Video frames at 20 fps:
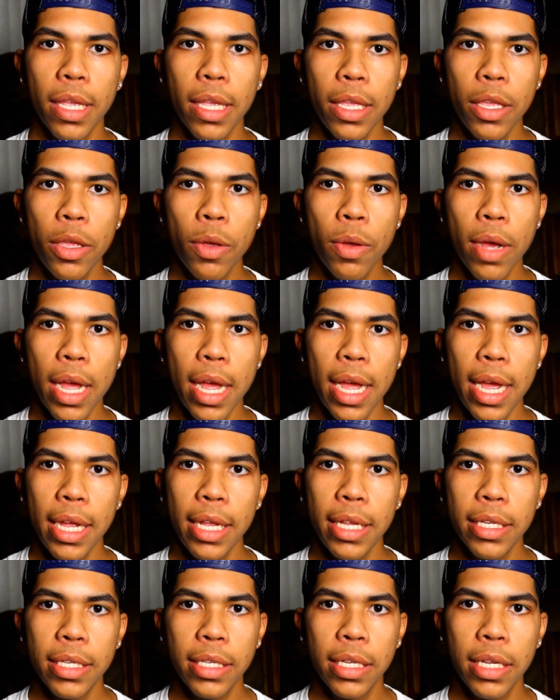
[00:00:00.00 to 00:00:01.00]
you
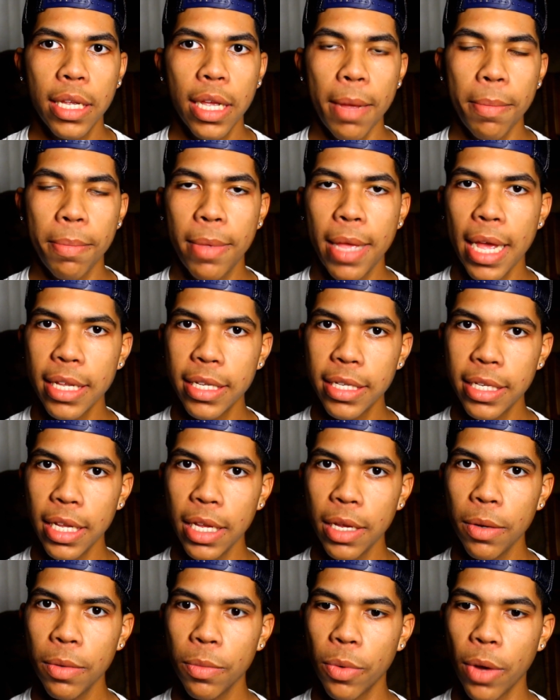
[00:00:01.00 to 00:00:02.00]
guys, I'm
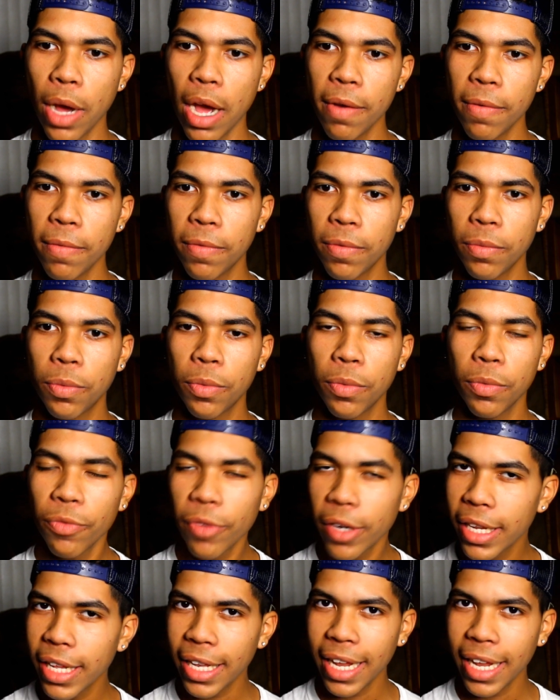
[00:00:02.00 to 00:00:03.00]
guessing, will have really